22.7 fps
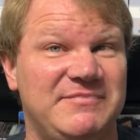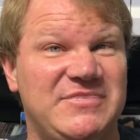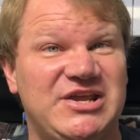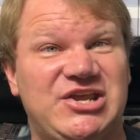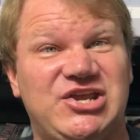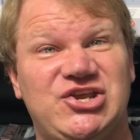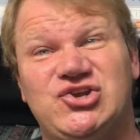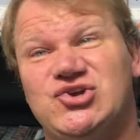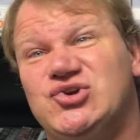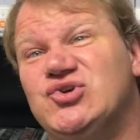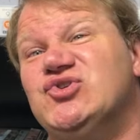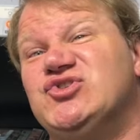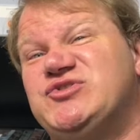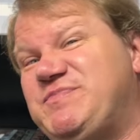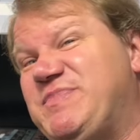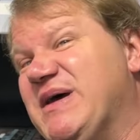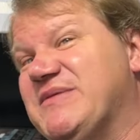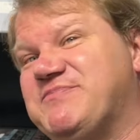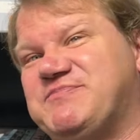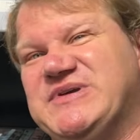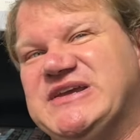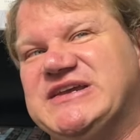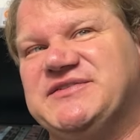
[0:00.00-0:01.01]
huge
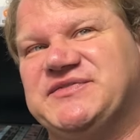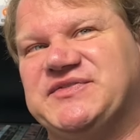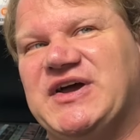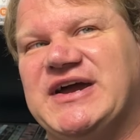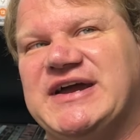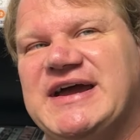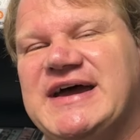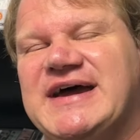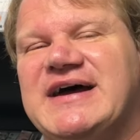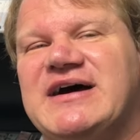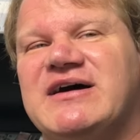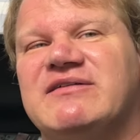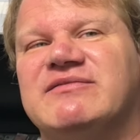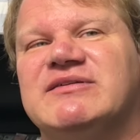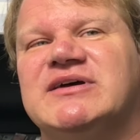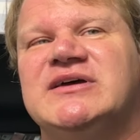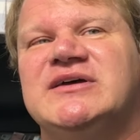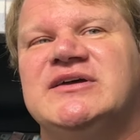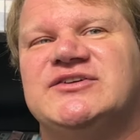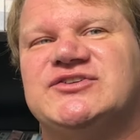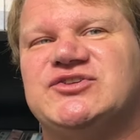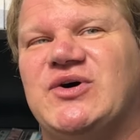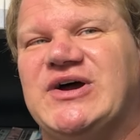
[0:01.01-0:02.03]
pet peeves I have,
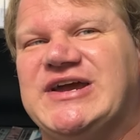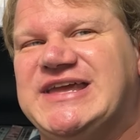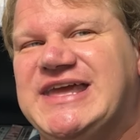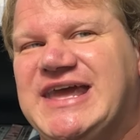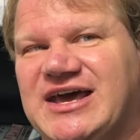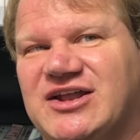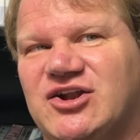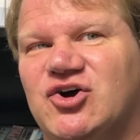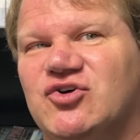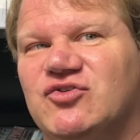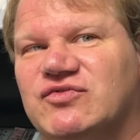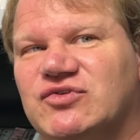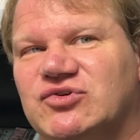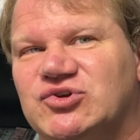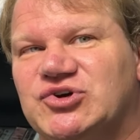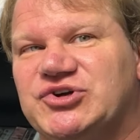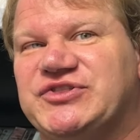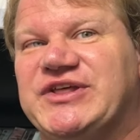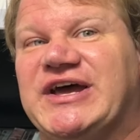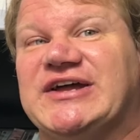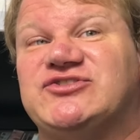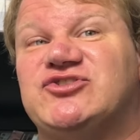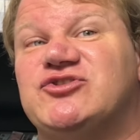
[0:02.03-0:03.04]
so I can't
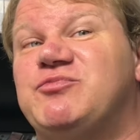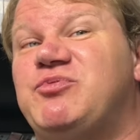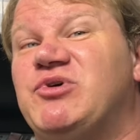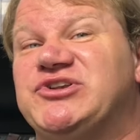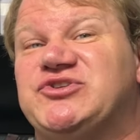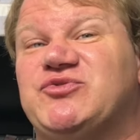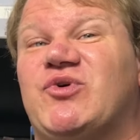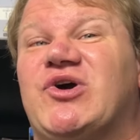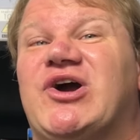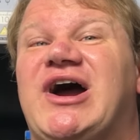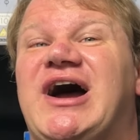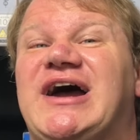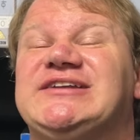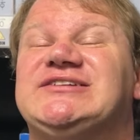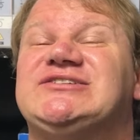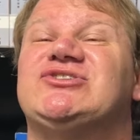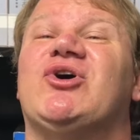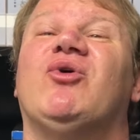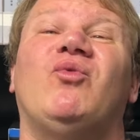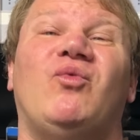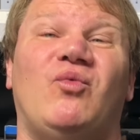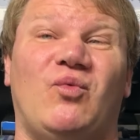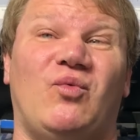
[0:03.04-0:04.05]
overlook that to the point where
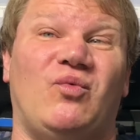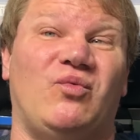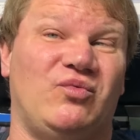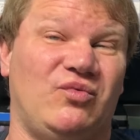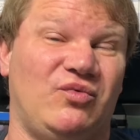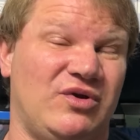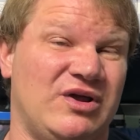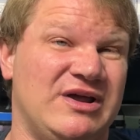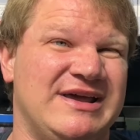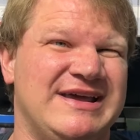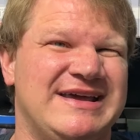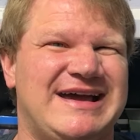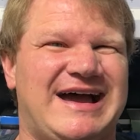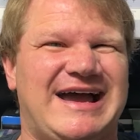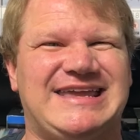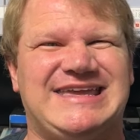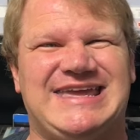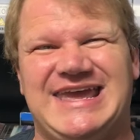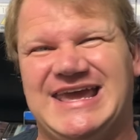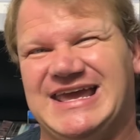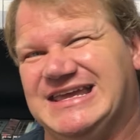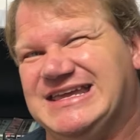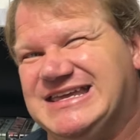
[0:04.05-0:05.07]
I
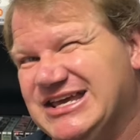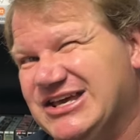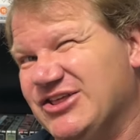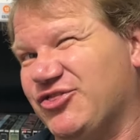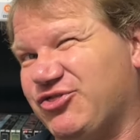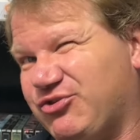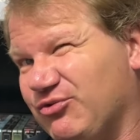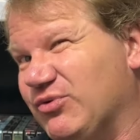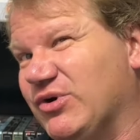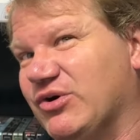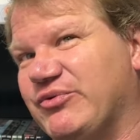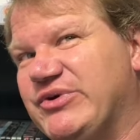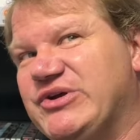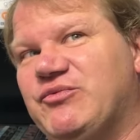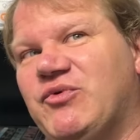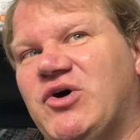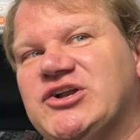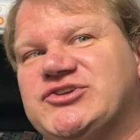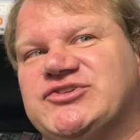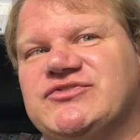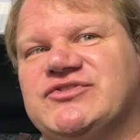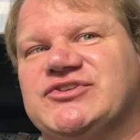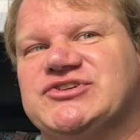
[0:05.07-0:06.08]
can't get through a
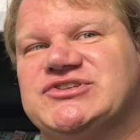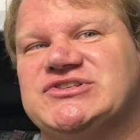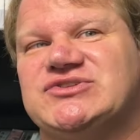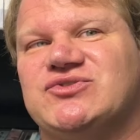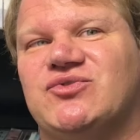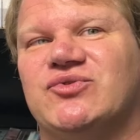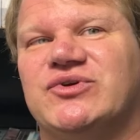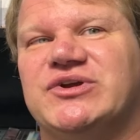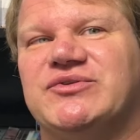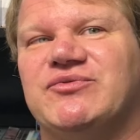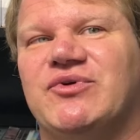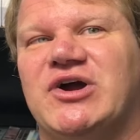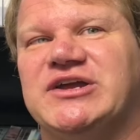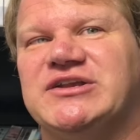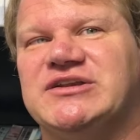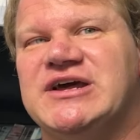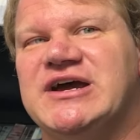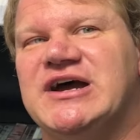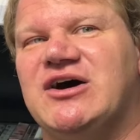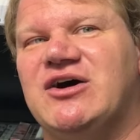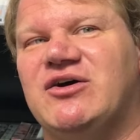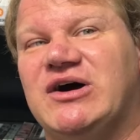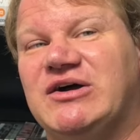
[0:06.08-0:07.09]
rewatch of the story right
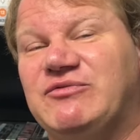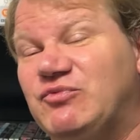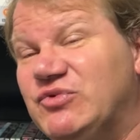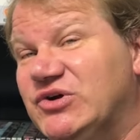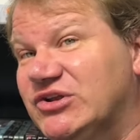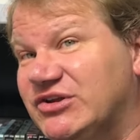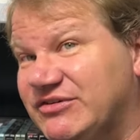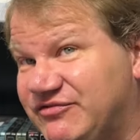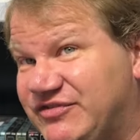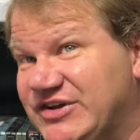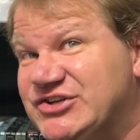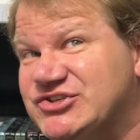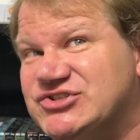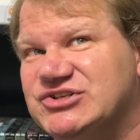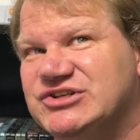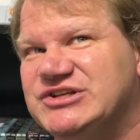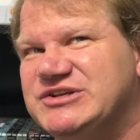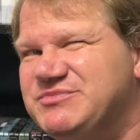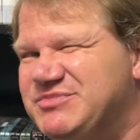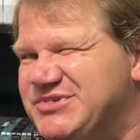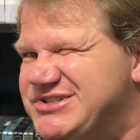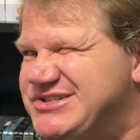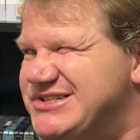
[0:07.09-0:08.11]
now. I will
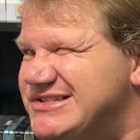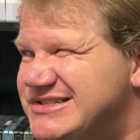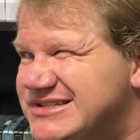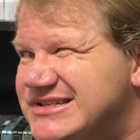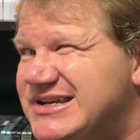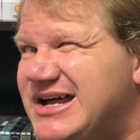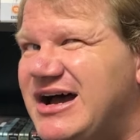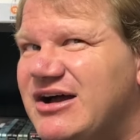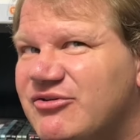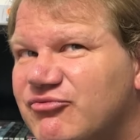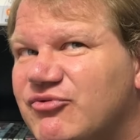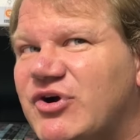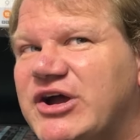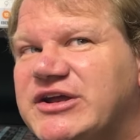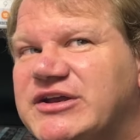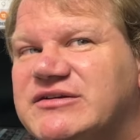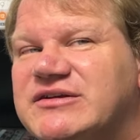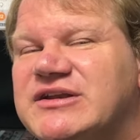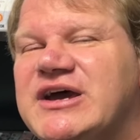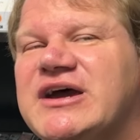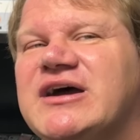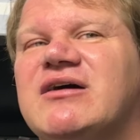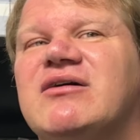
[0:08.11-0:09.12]
eventually, but just not
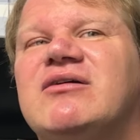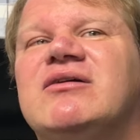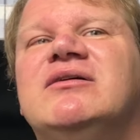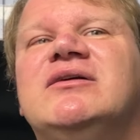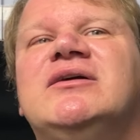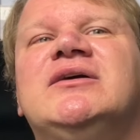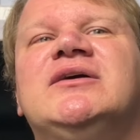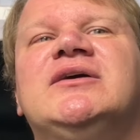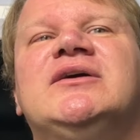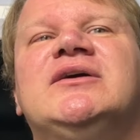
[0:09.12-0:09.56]
right now.